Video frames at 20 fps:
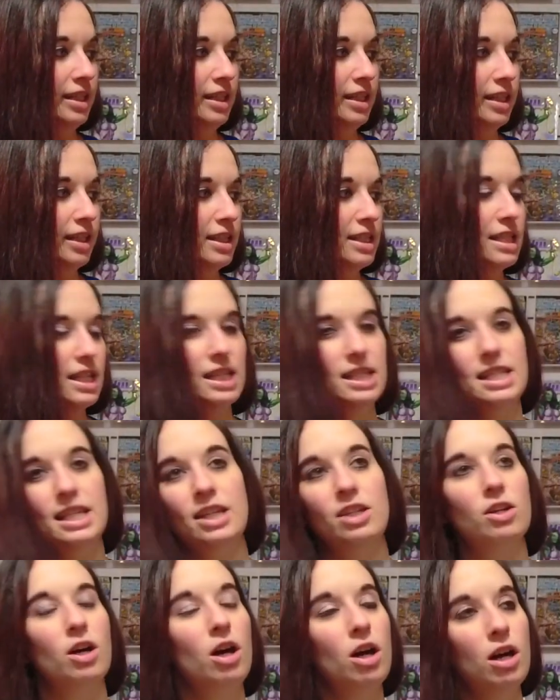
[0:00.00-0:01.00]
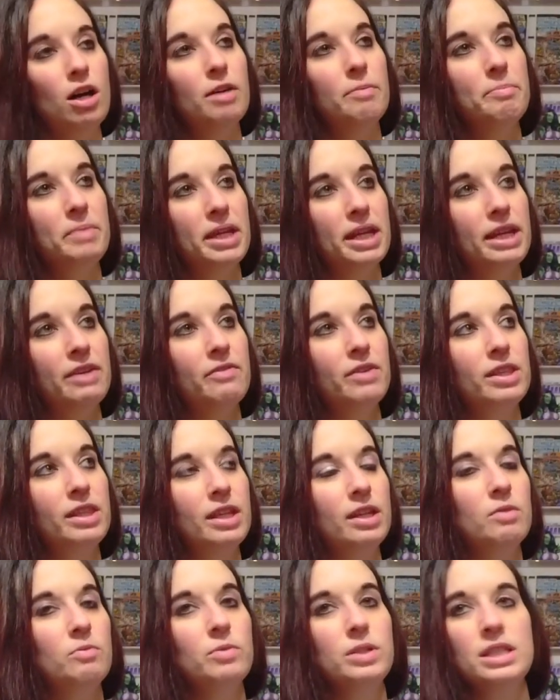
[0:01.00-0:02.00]
Because I was like, oh, man, I read
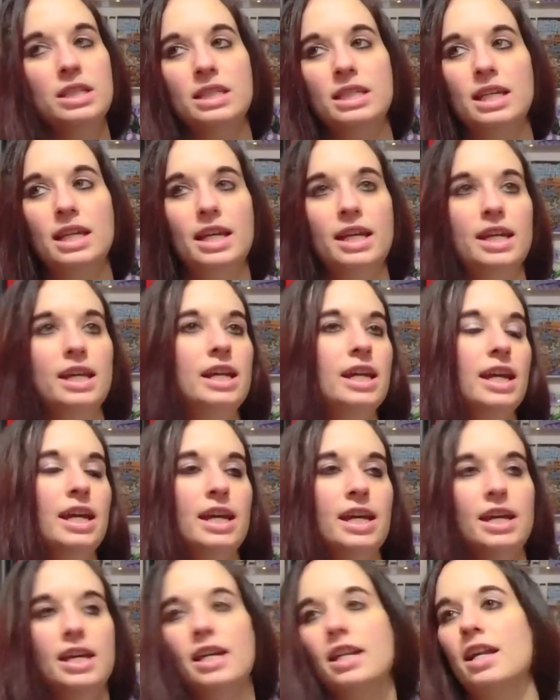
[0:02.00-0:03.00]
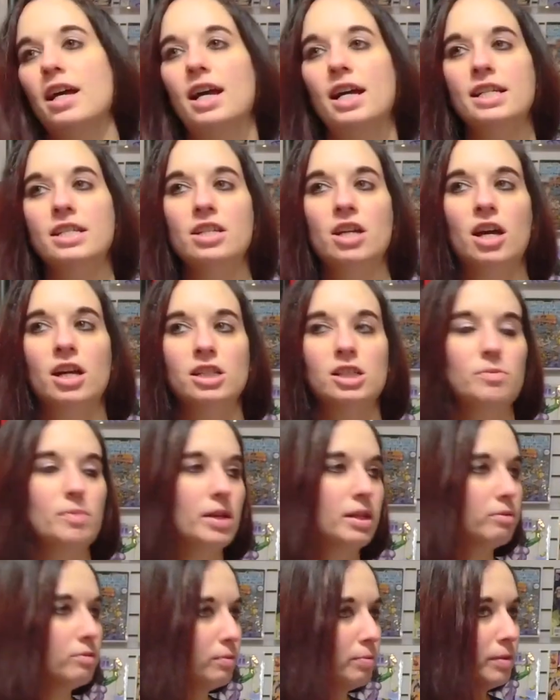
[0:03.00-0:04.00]
that on Wednesday, and I talked
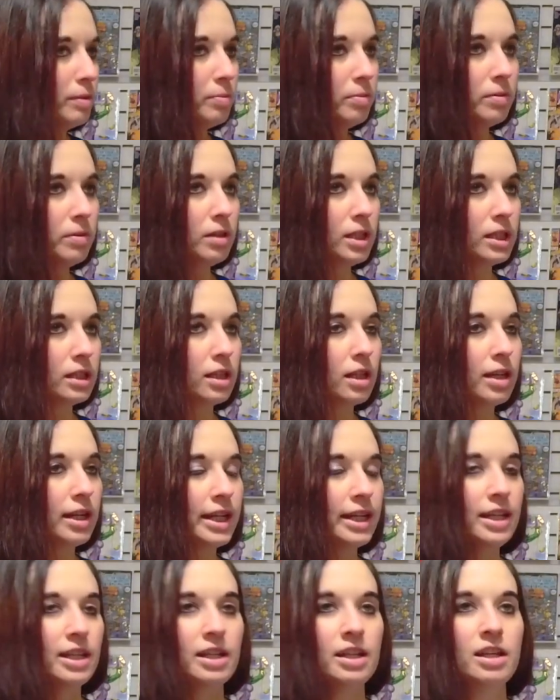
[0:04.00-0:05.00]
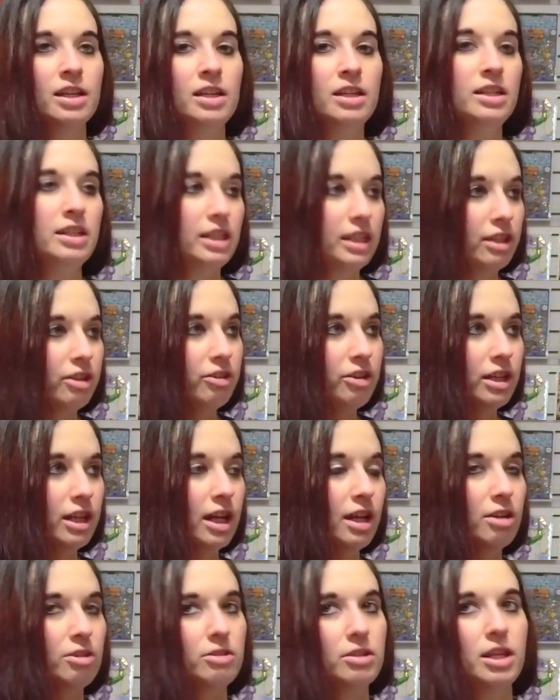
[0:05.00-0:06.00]
about it with people online, and hearing
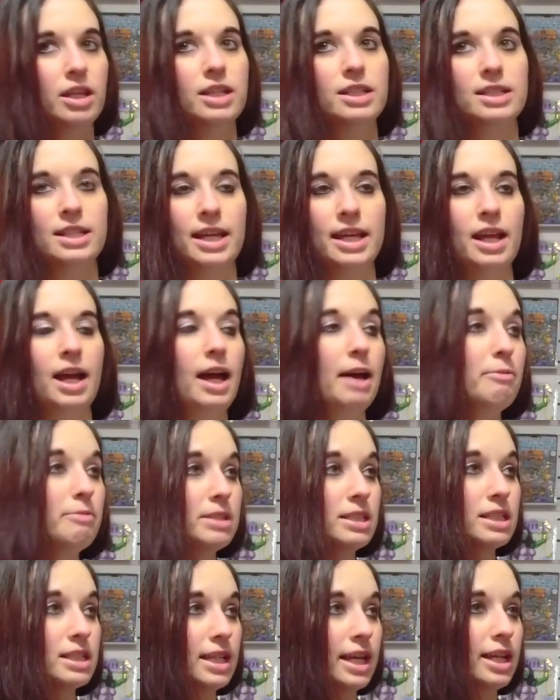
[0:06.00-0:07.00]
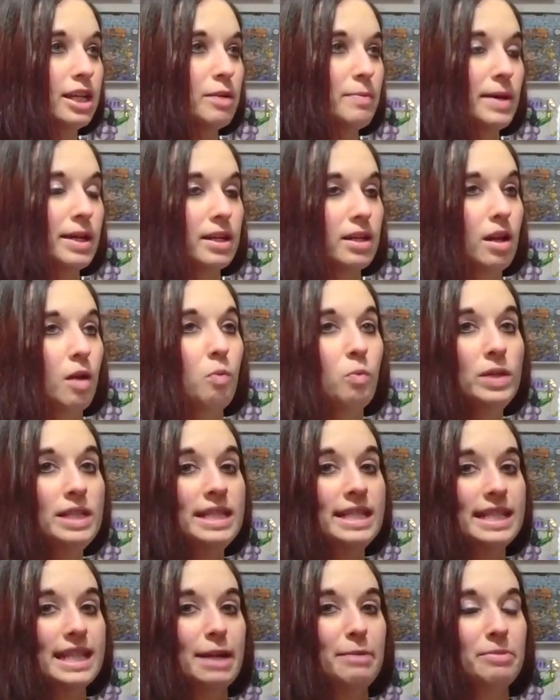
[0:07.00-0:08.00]
how excited... I was excited about it on
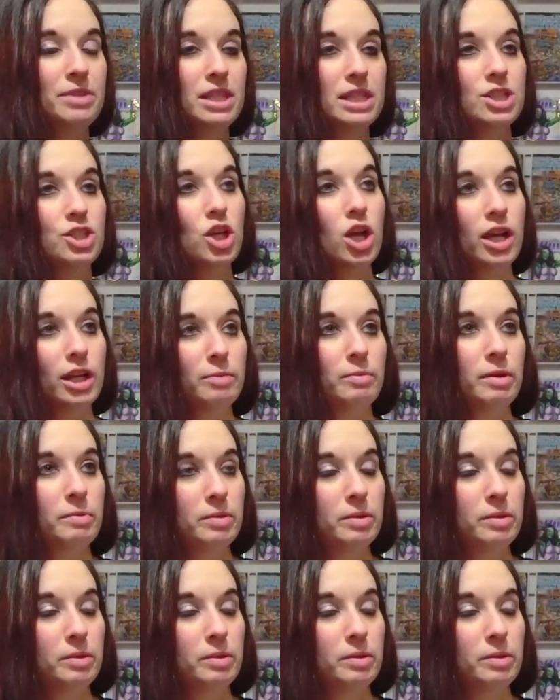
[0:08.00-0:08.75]
Wednesday, but then talking about